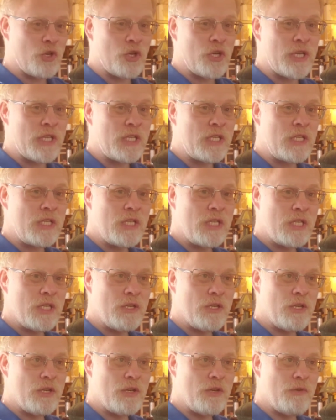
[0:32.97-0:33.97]
good,
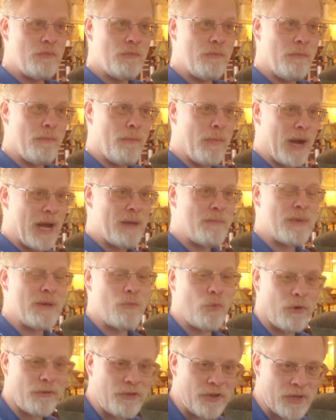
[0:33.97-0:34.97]
might be
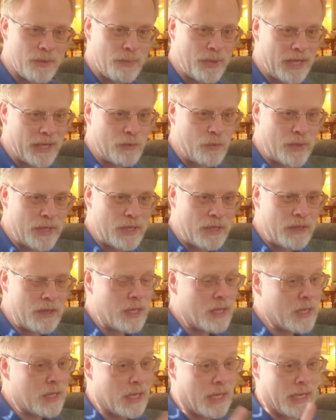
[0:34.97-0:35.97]
more fun to play
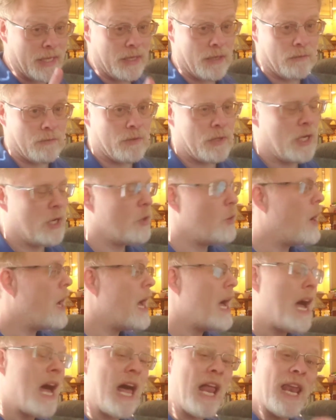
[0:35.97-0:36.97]
with. I don't know.
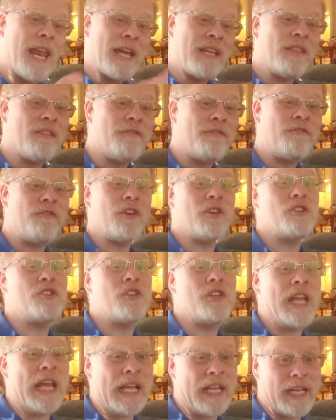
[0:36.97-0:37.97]
I like the
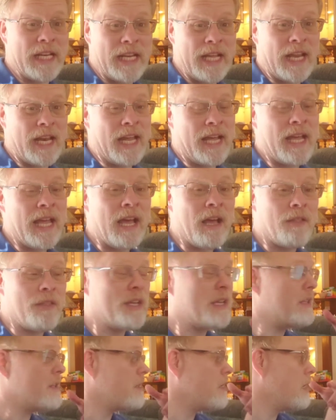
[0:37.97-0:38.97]
functionality. I like how
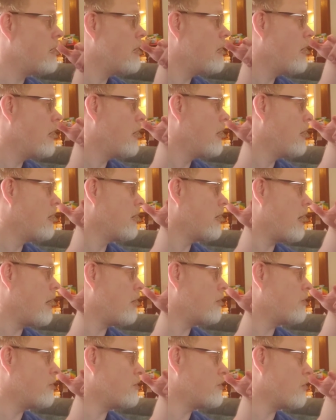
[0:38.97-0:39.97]
these
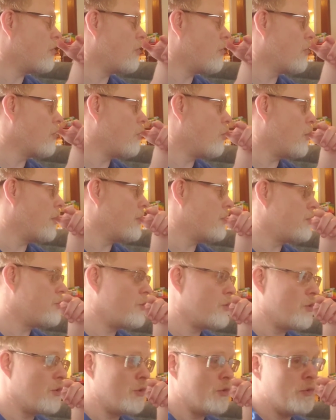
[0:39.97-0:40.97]
characters are going
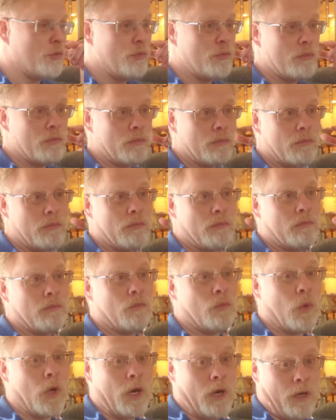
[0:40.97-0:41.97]
to
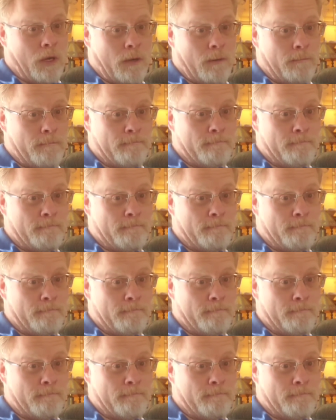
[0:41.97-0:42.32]
work.